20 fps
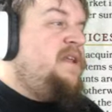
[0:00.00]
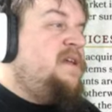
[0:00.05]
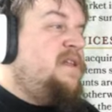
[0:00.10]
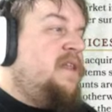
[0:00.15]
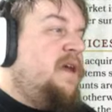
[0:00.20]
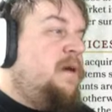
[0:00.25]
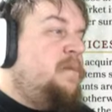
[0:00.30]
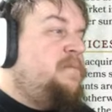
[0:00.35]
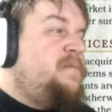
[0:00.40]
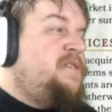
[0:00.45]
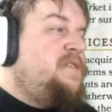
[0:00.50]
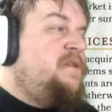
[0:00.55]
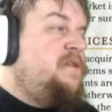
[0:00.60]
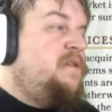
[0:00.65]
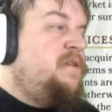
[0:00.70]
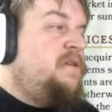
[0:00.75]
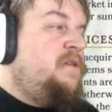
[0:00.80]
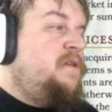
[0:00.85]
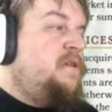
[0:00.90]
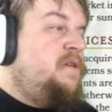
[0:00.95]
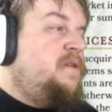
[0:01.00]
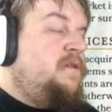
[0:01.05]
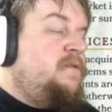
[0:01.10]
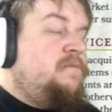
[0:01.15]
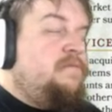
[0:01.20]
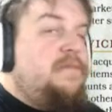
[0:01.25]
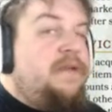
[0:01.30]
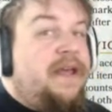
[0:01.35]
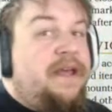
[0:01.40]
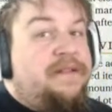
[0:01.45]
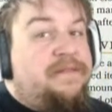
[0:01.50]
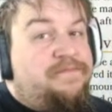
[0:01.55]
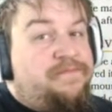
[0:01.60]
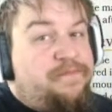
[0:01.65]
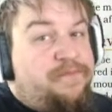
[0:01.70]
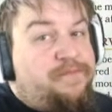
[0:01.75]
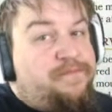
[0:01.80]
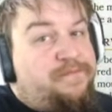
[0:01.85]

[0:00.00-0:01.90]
clubs, and